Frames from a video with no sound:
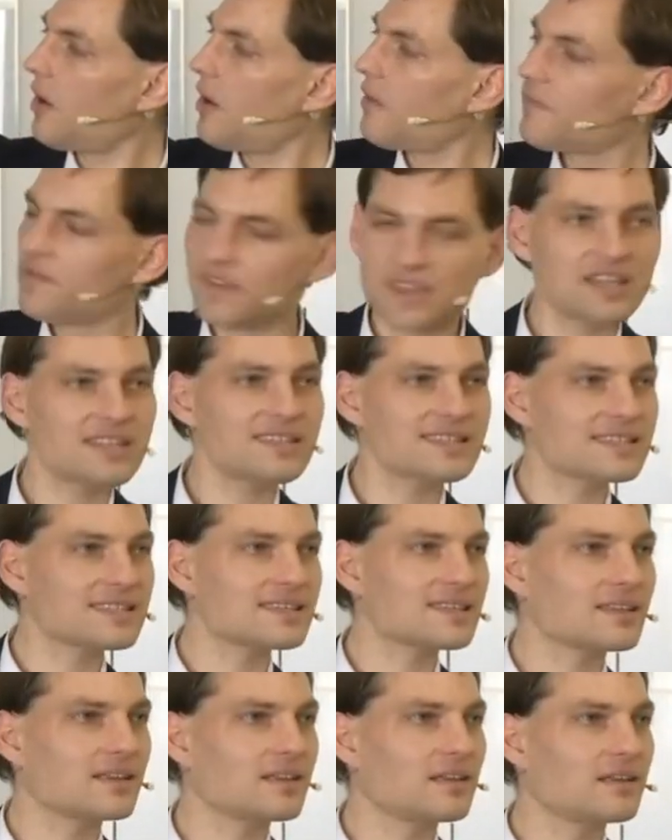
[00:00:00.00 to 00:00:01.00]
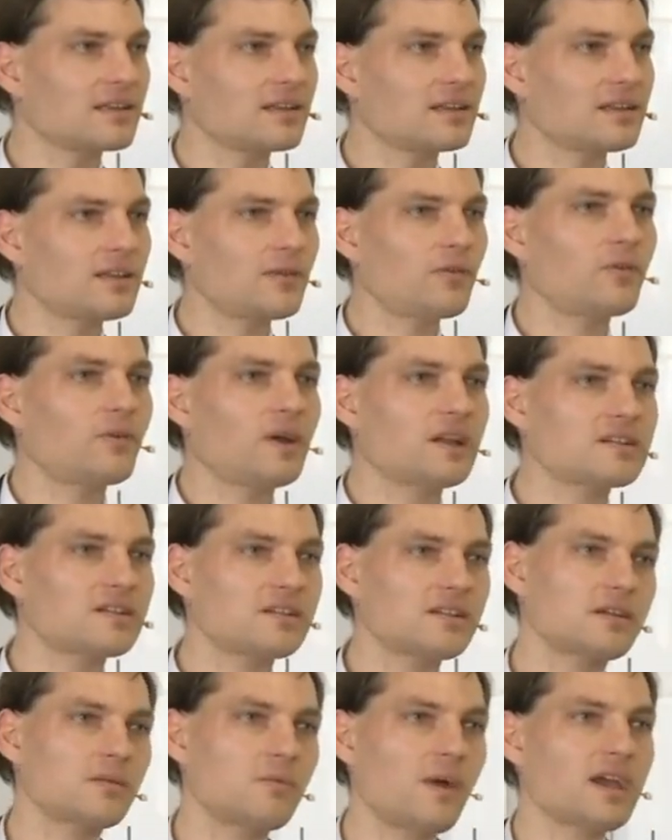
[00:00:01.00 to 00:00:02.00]
of this
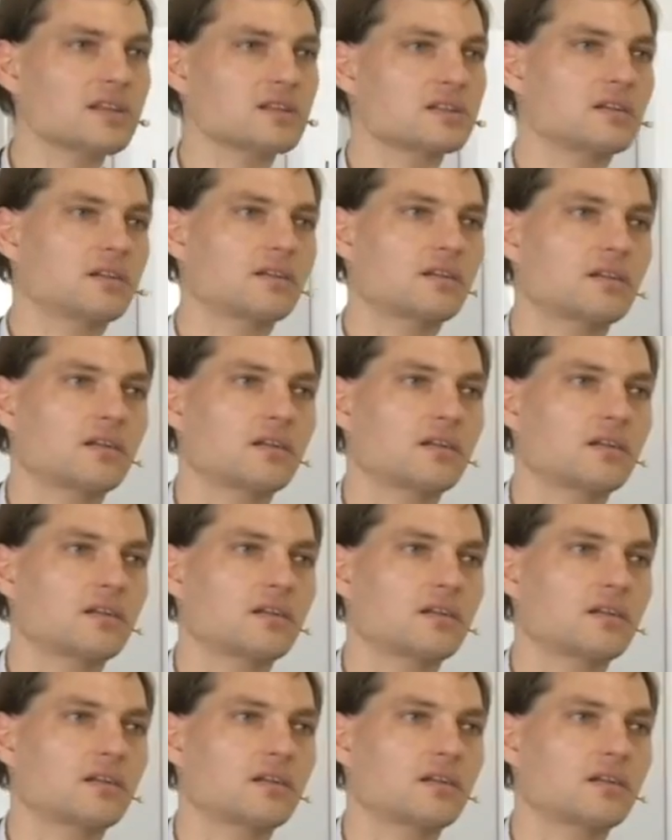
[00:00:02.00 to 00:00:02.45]
differential equation.